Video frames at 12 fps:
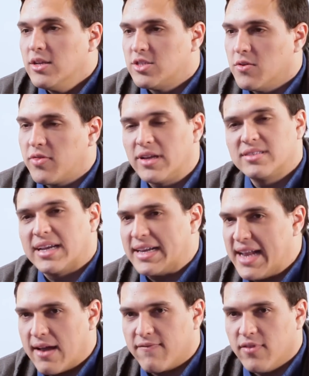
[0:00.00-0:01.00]
So things like
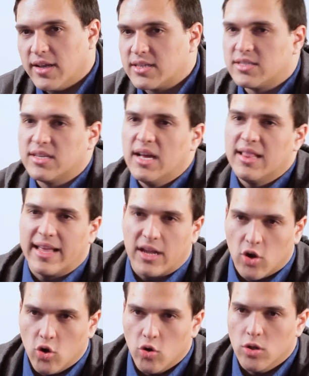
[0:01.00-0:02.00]
Netflix,
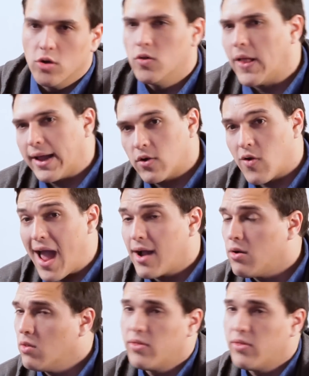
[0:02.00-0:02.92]
like Hulu, like Crackle,